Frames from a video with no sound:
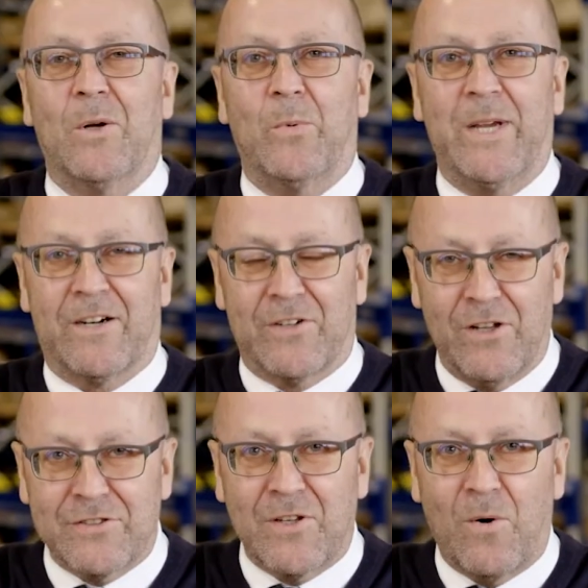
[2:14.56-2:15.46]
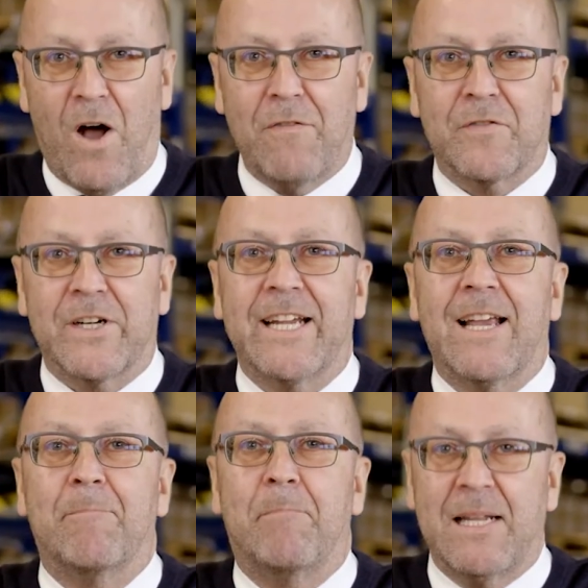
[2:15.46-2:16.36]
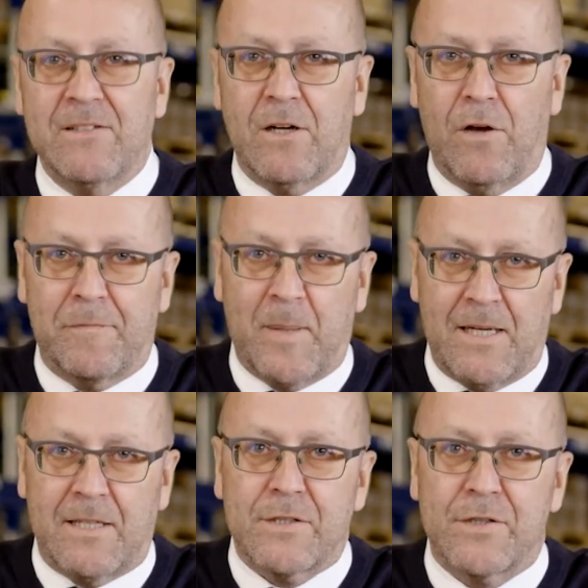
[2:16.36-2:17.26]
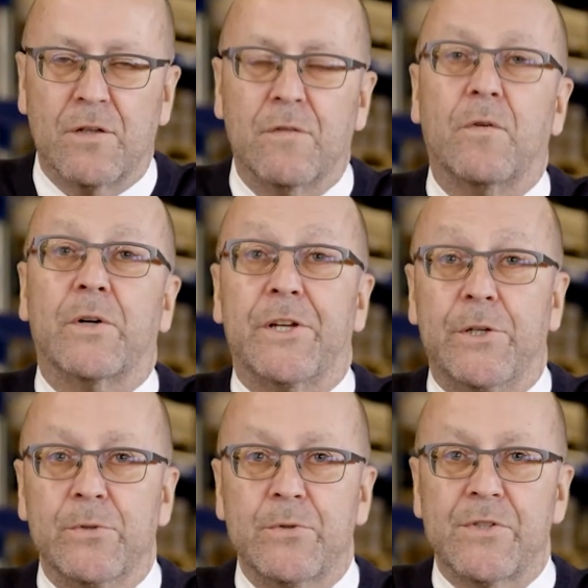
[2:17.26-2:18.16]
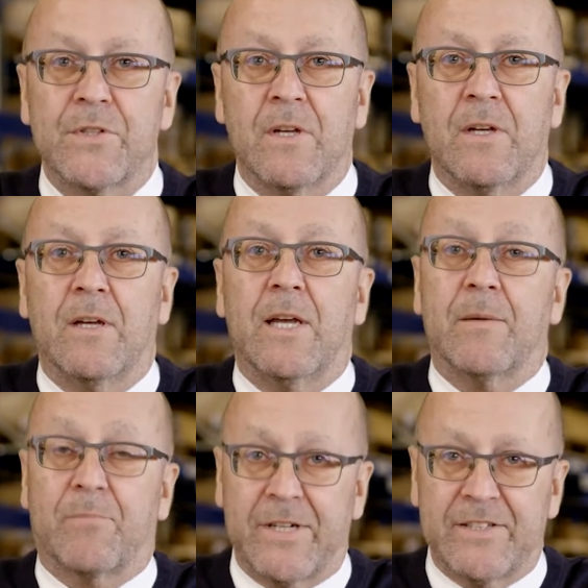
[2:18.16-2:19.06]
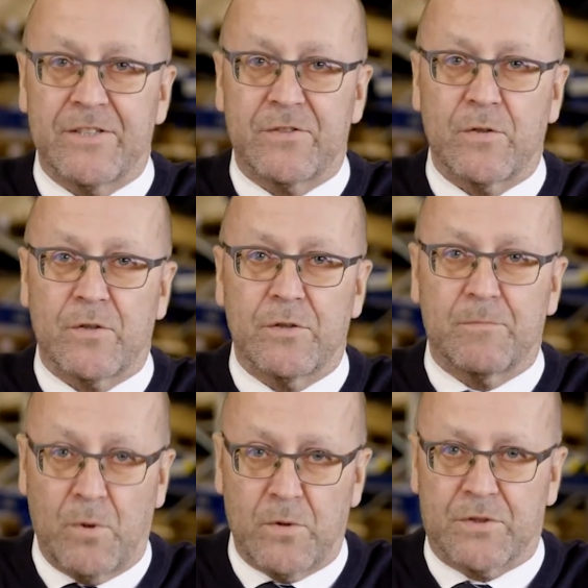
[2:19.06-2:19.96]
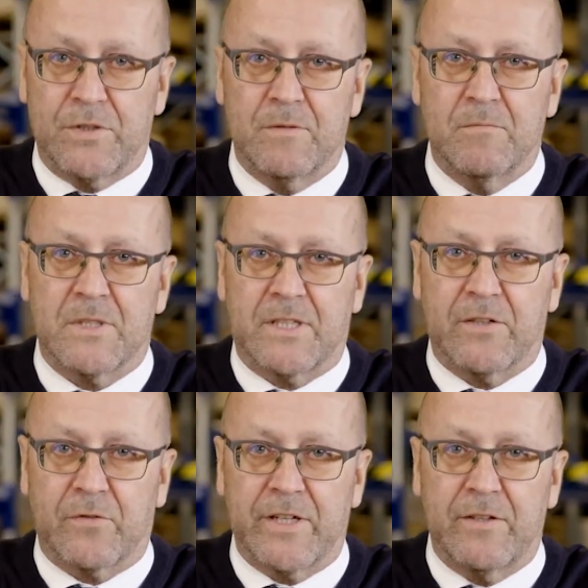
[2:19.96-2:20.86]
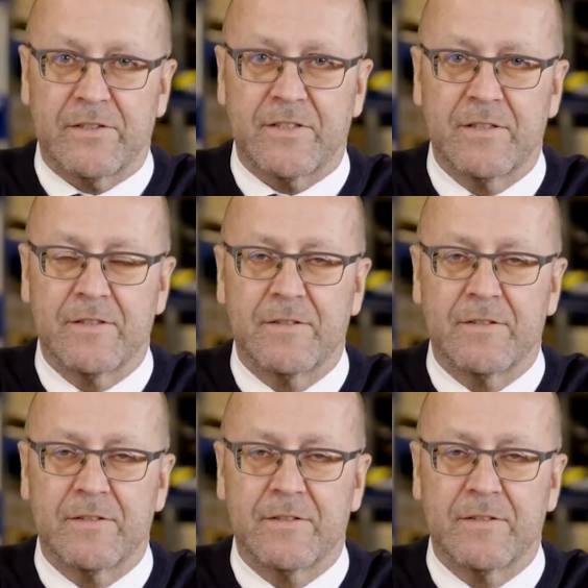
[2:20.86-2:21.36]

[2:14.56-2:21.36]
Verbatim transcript: We are also offering a bundle of parts for the use in printed circuit board materials.